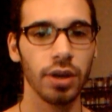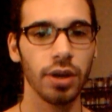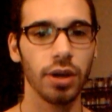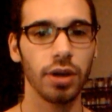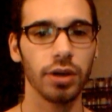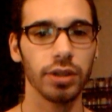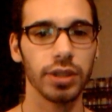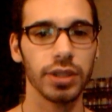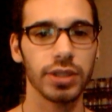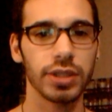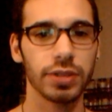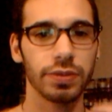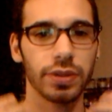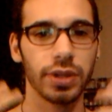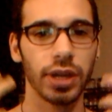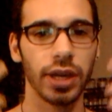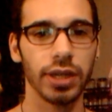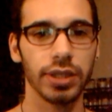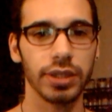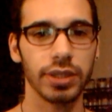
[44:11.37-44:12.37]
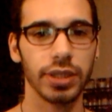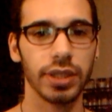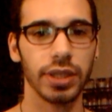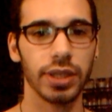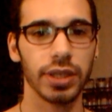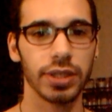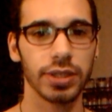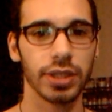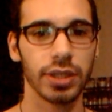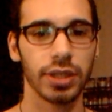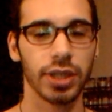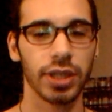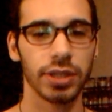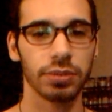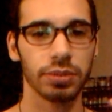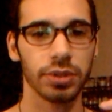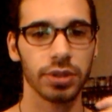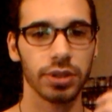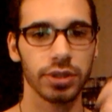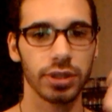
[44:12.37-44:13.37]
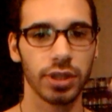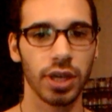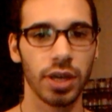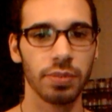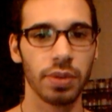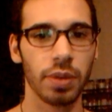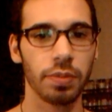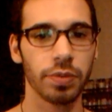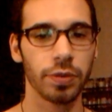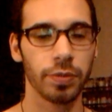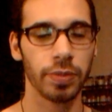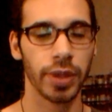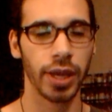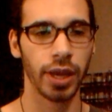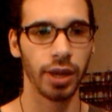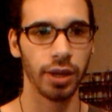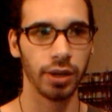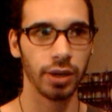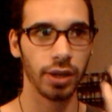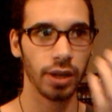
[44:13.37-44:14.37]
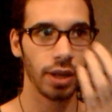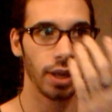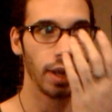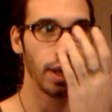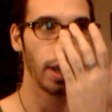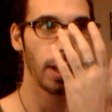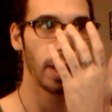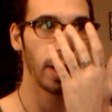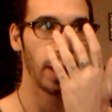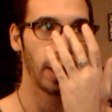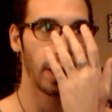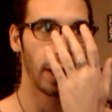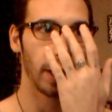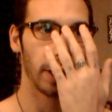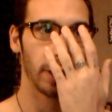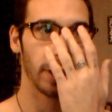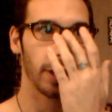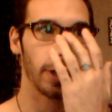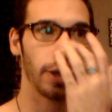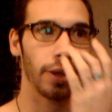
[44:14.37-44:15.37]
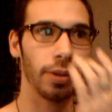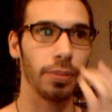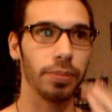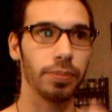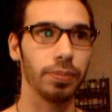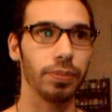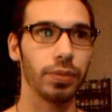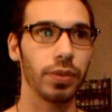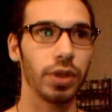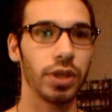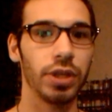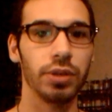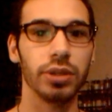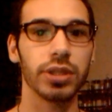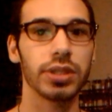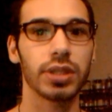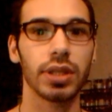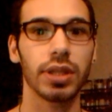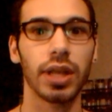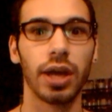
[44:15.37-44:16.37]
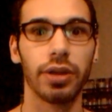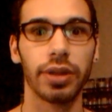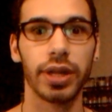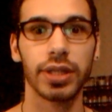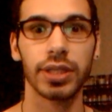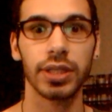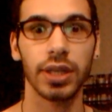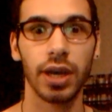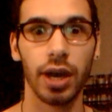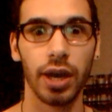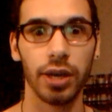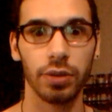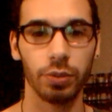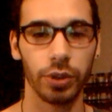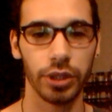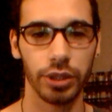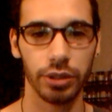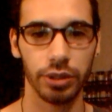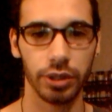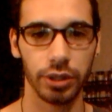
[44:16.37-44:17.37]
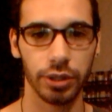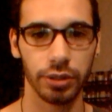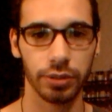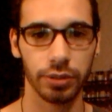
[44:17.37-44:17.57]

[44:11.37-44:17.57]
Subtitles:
All these different ideas and things will start to come up from that, and you just allow that to guide what you do.